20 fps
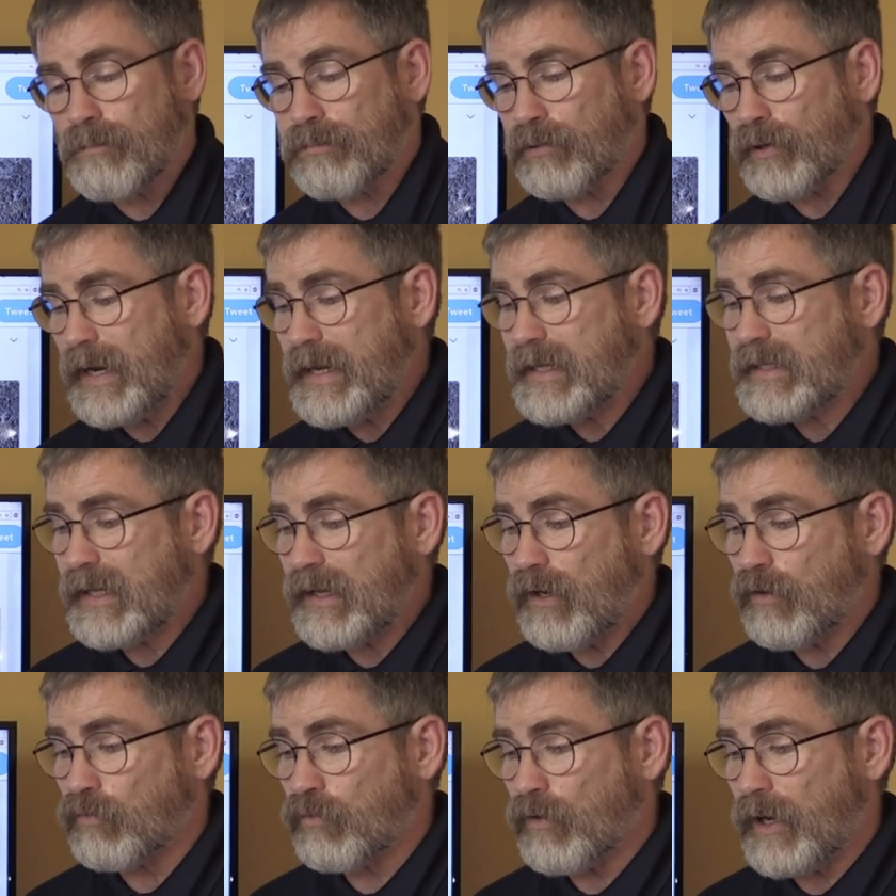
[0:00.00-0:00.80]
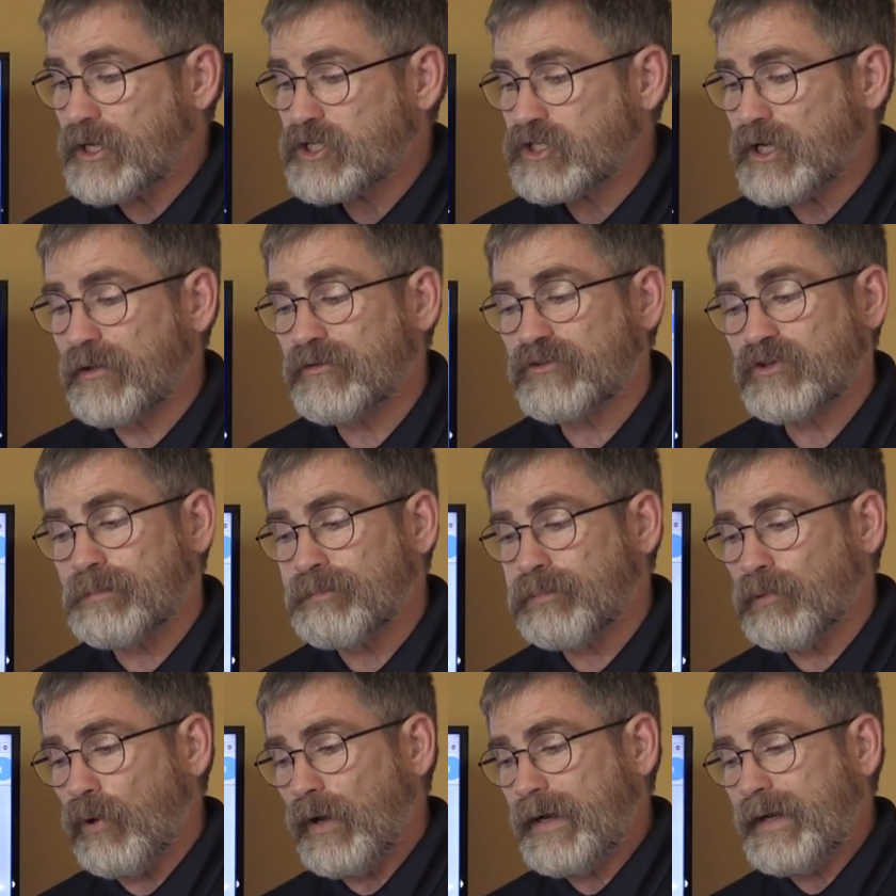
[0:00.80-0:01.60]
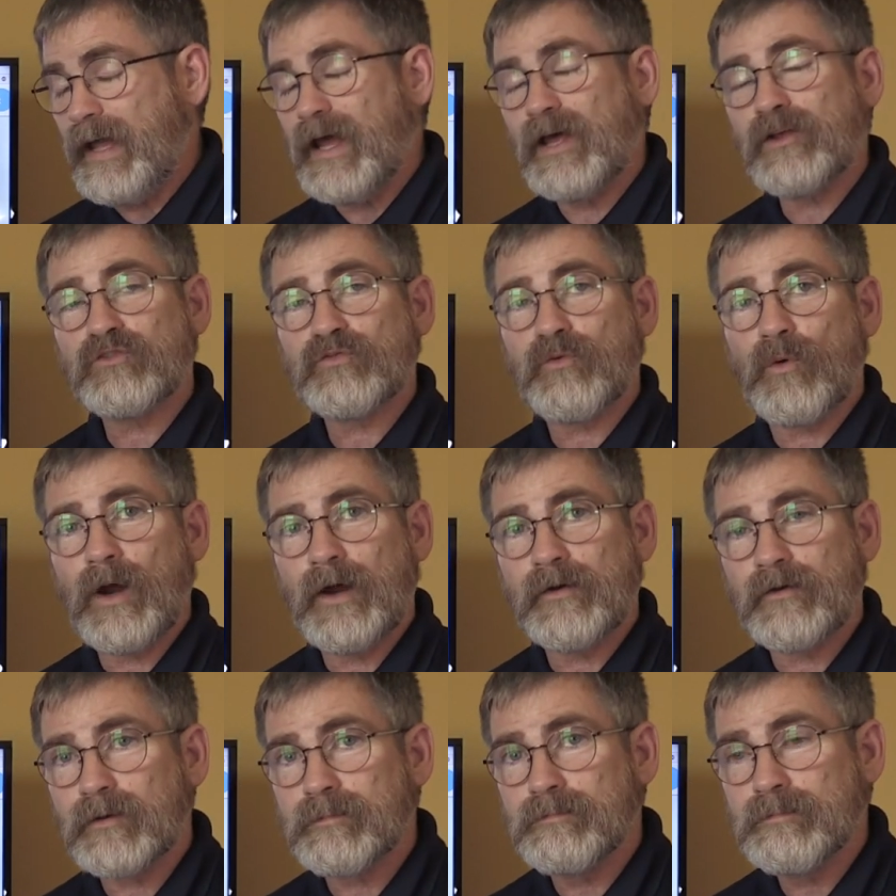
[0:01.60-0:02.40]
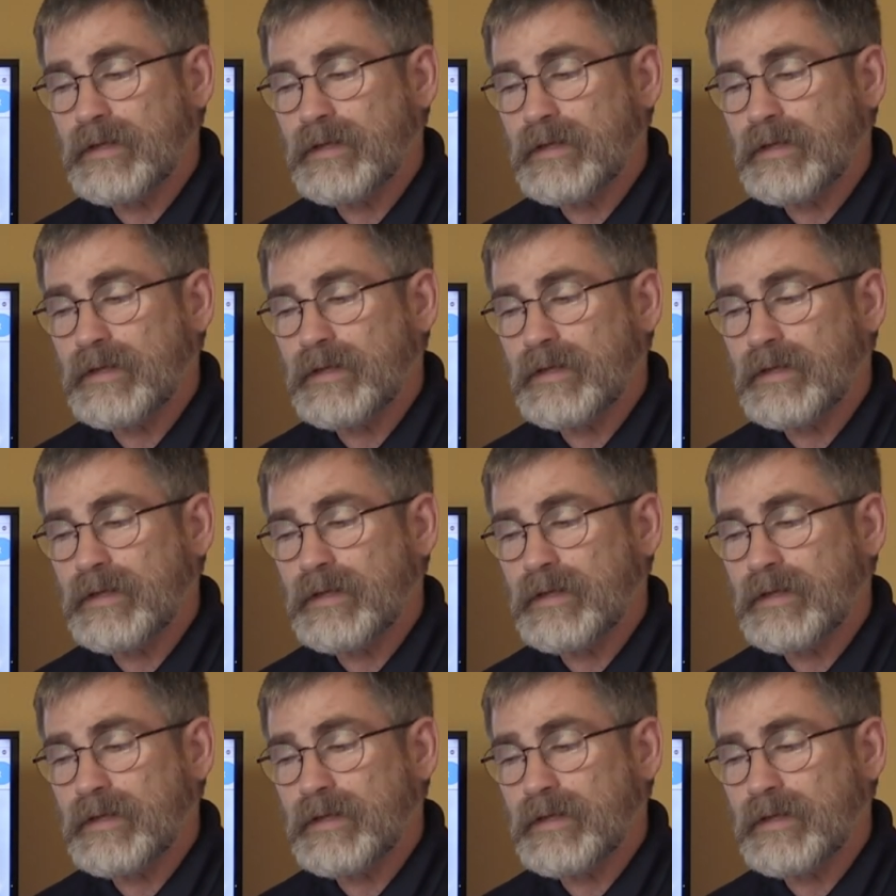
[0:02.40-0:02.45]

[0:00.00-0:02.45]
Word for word: breaking Russia has deployed S 400